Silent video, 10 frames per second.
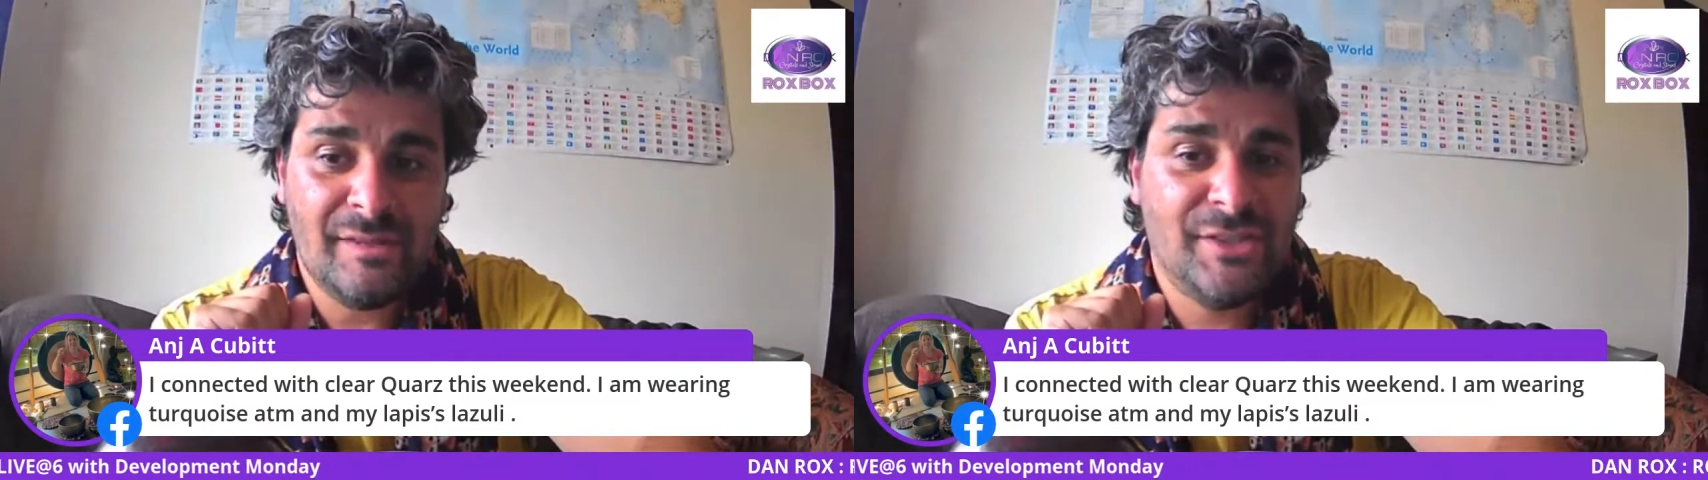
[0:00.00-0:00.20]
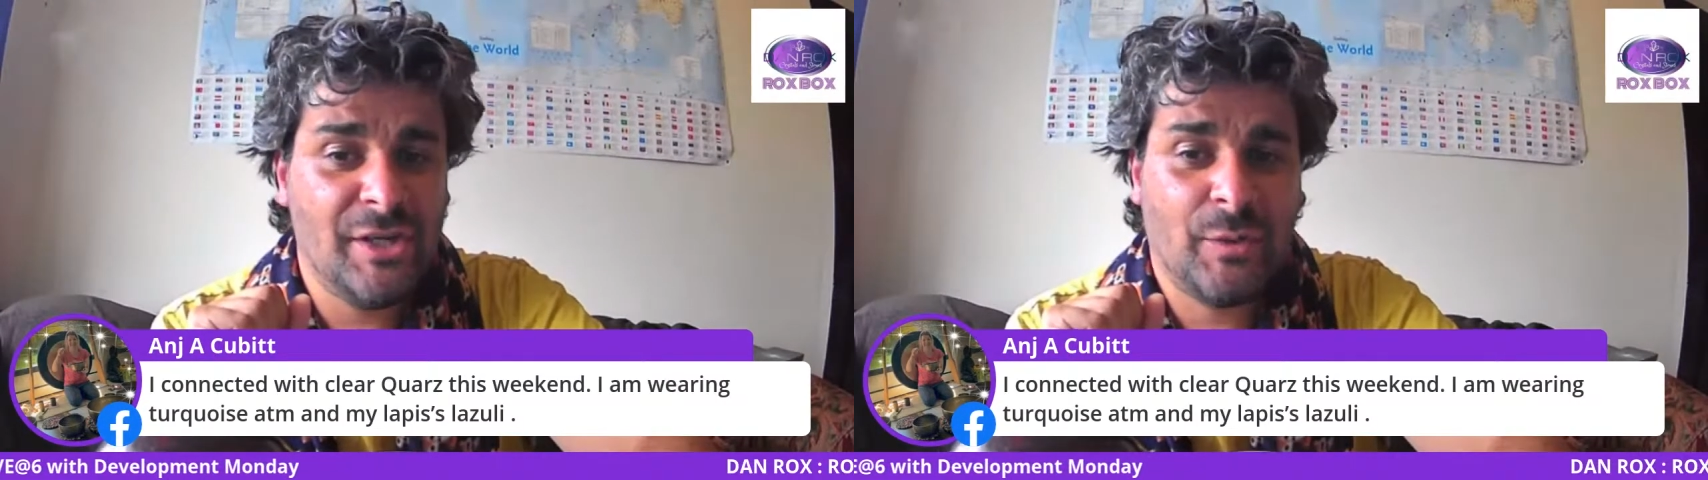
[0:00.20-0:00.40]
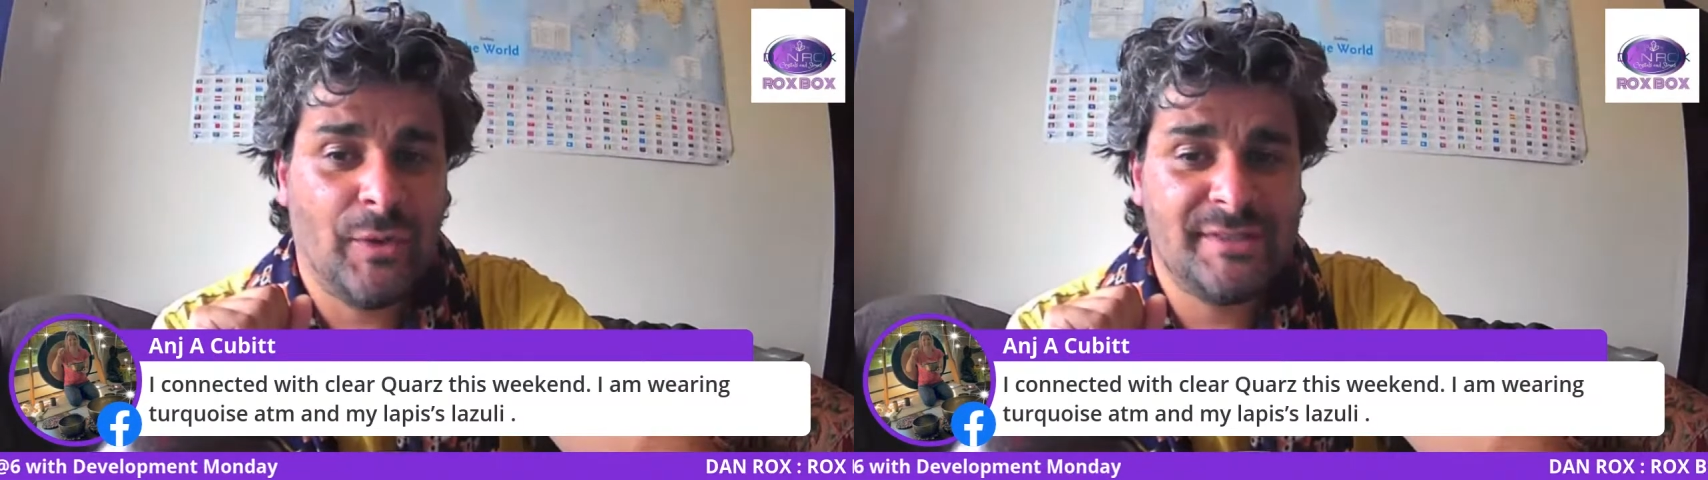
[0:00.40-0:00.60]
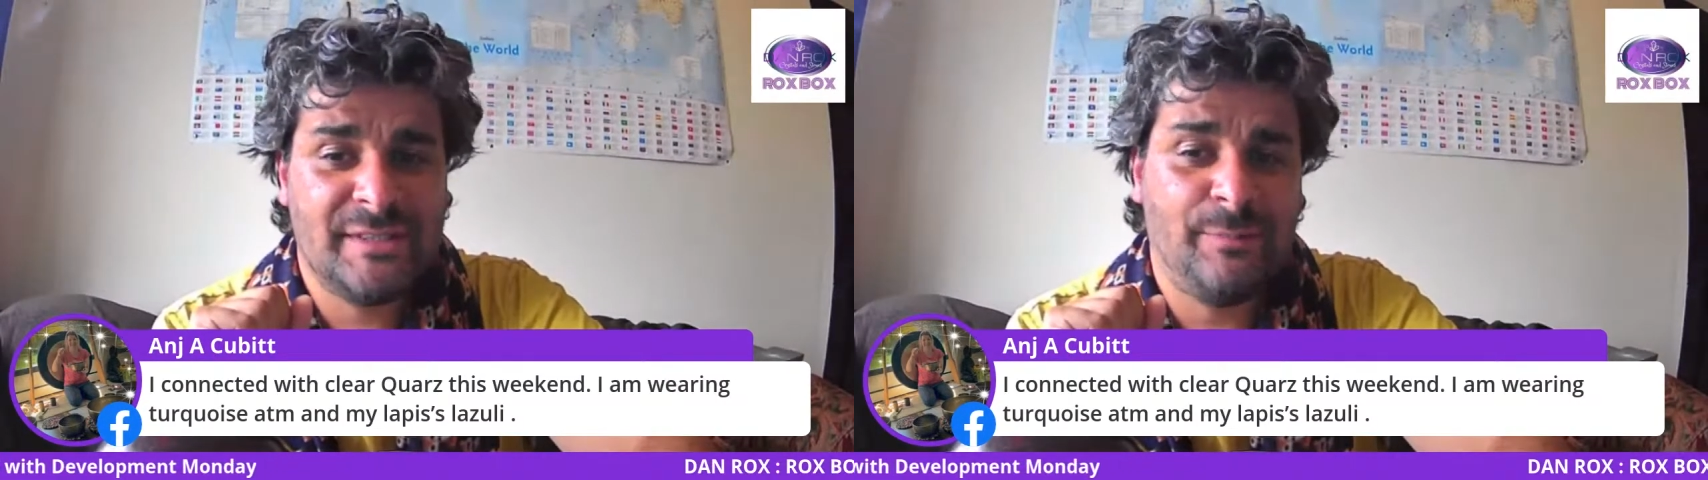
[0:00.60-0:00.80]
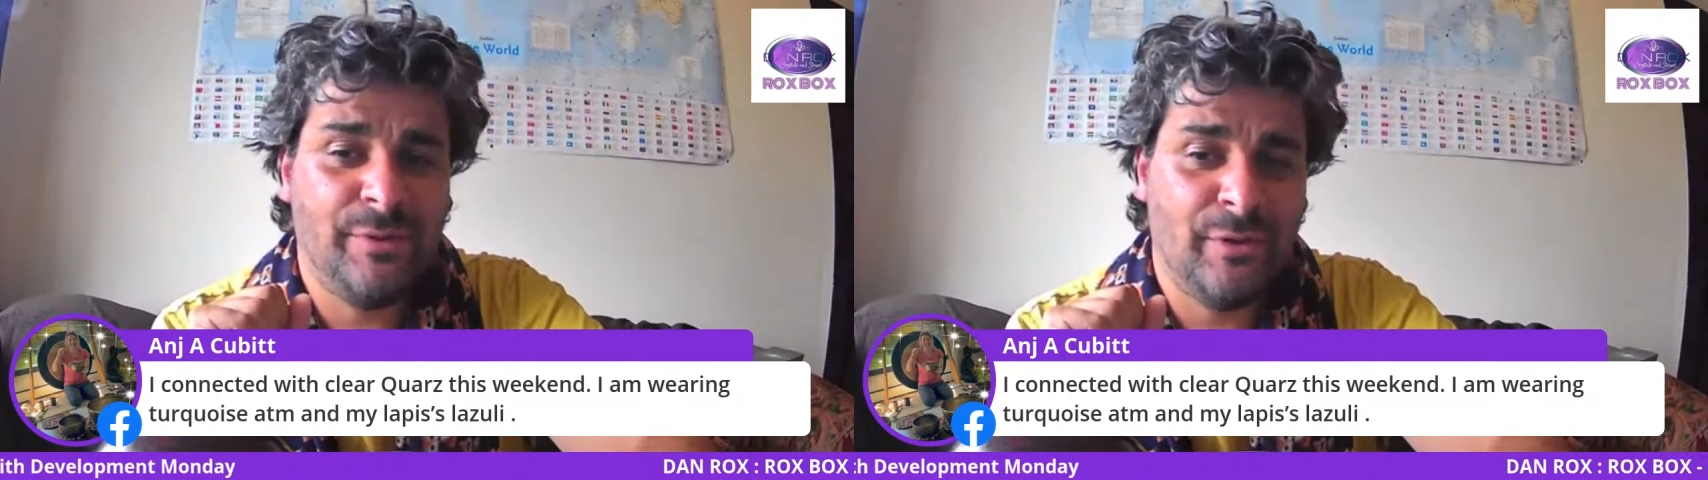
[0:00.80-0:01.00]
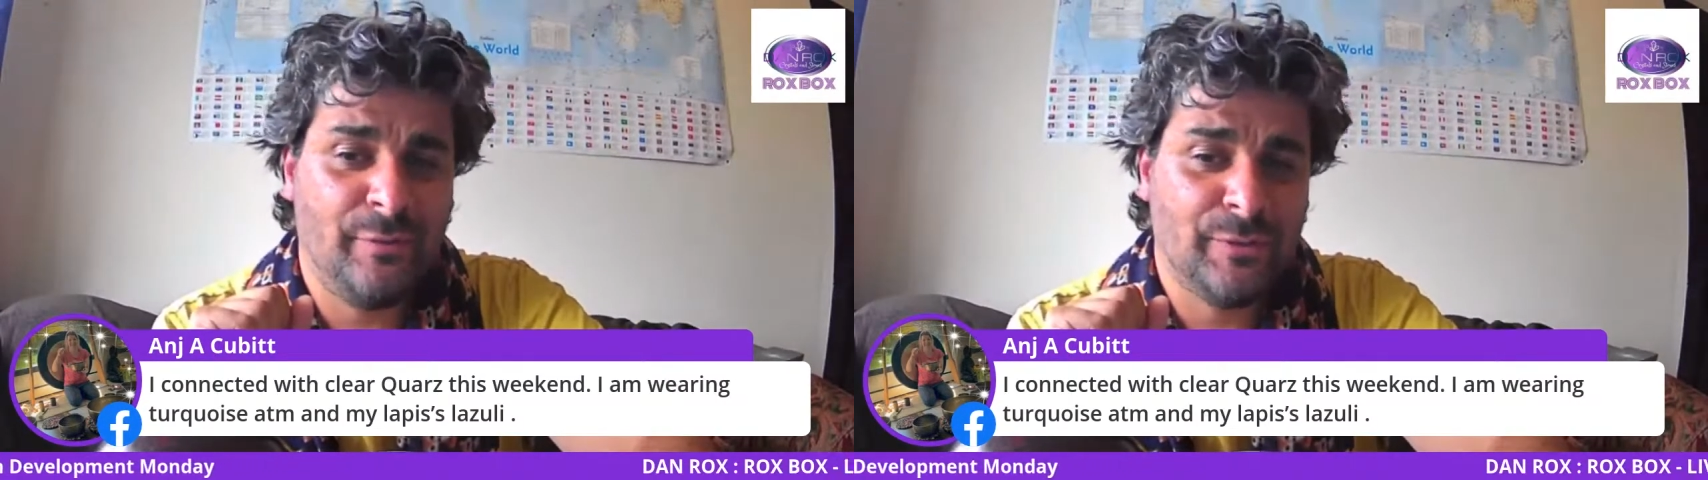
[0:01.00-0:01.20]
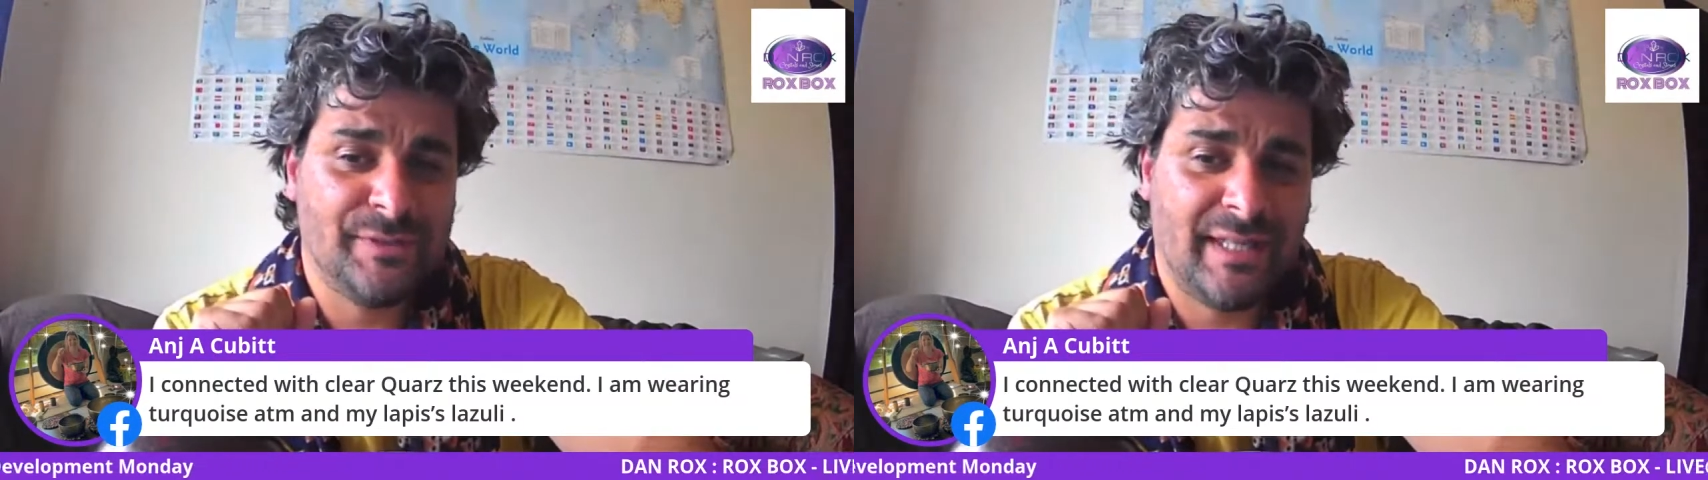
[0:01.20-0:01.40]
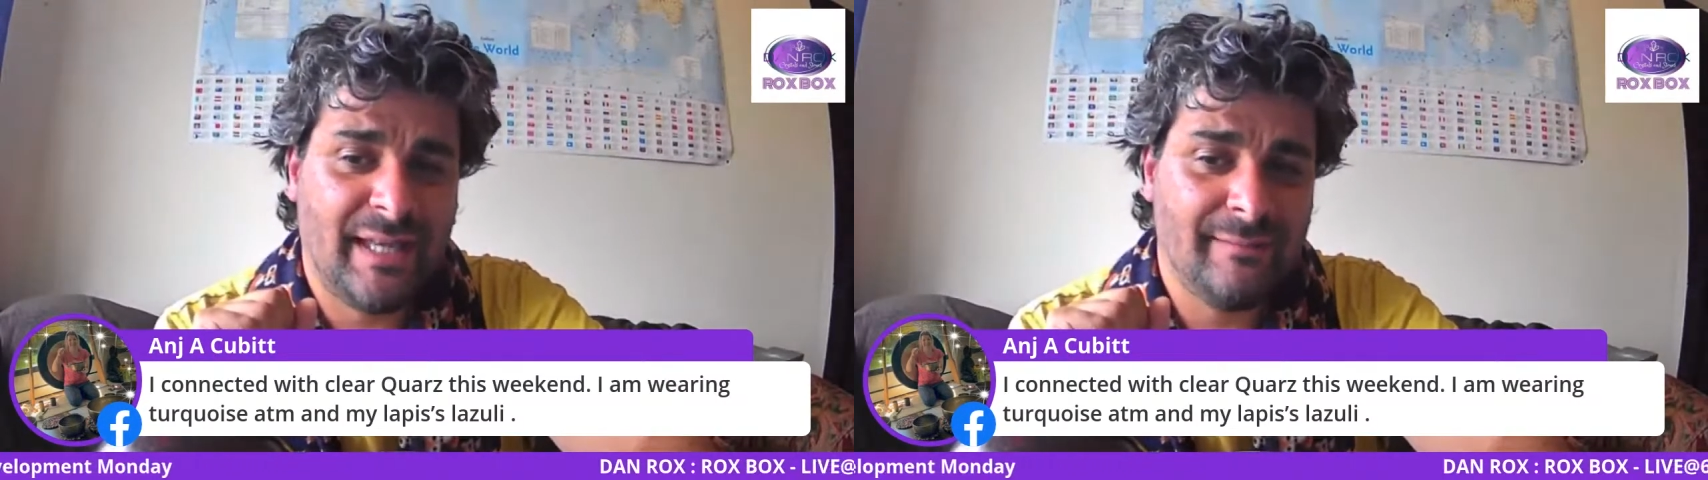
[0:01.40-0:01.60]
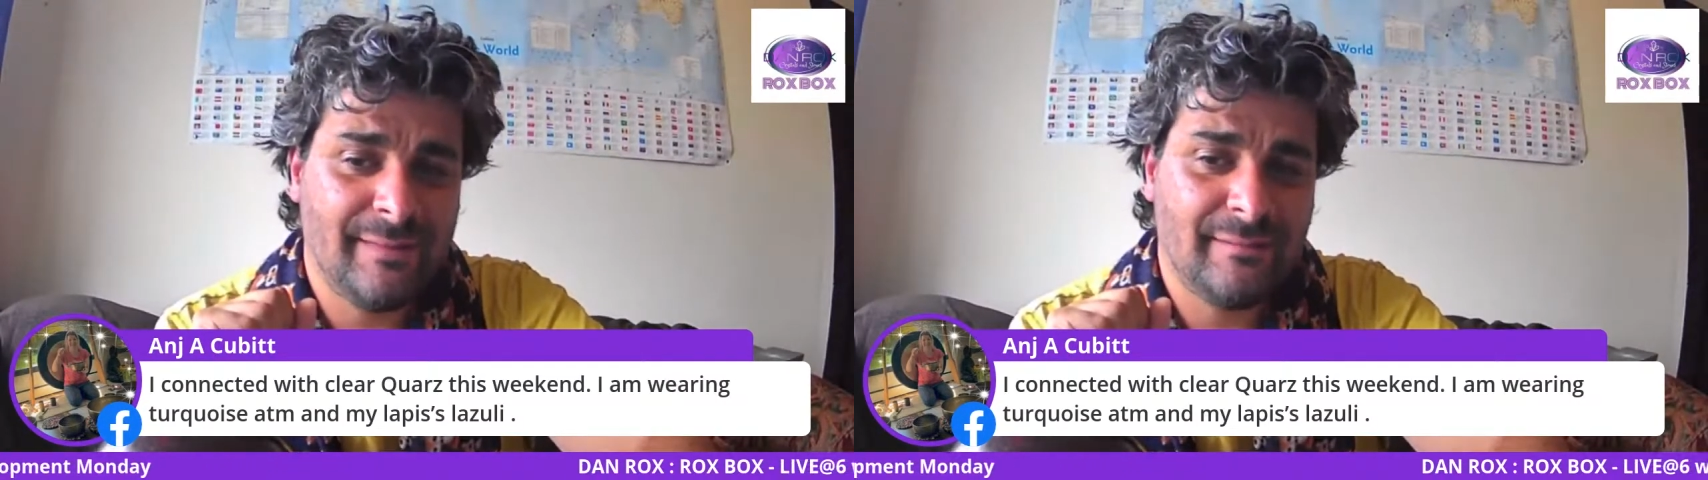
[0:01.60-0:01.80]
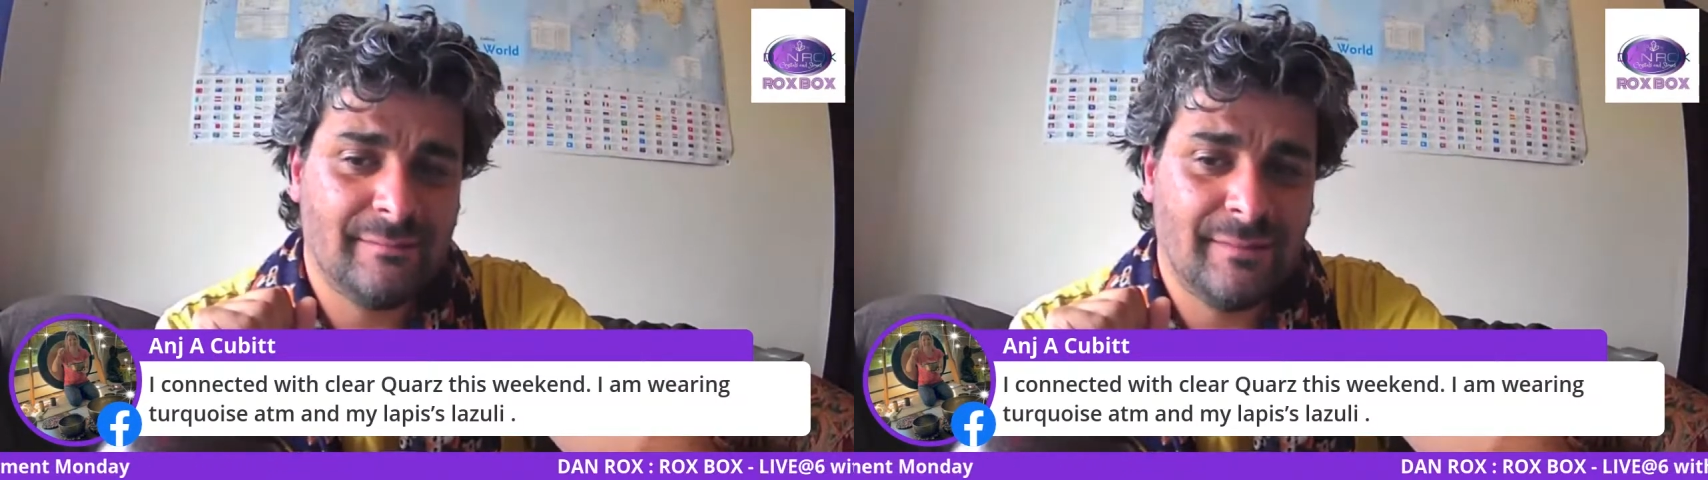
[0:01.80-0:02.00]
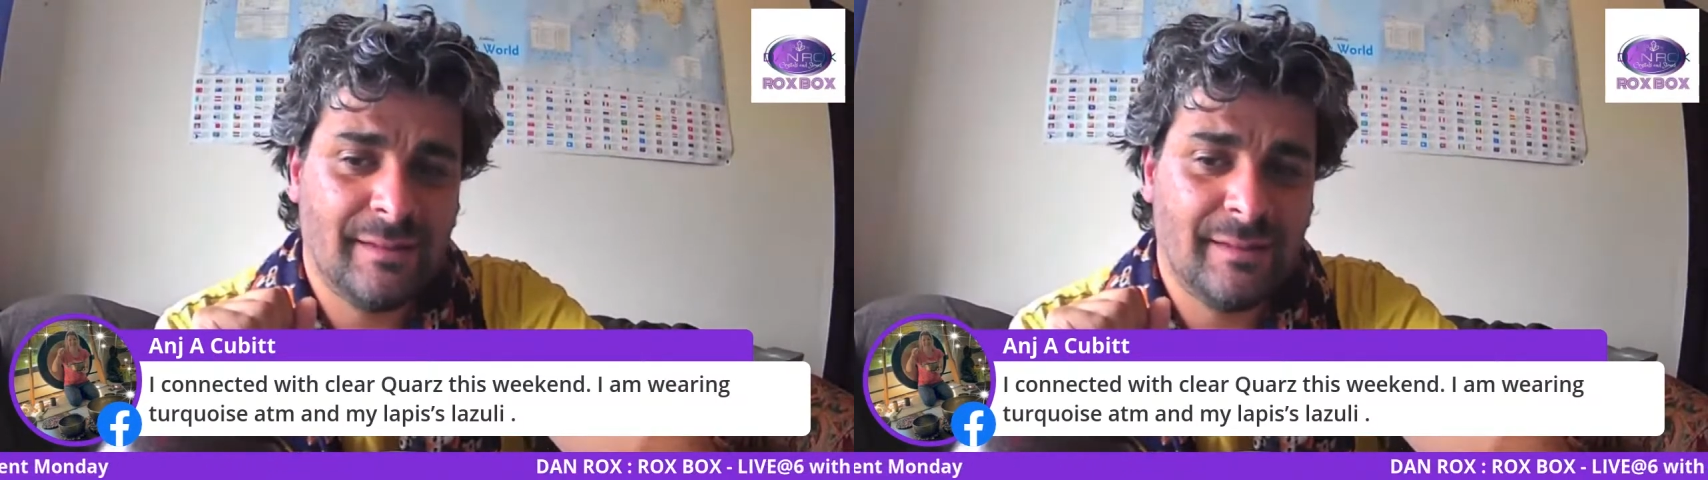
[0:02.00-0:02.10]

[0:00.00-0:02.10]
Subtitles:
Turquoise is beautiful to carry,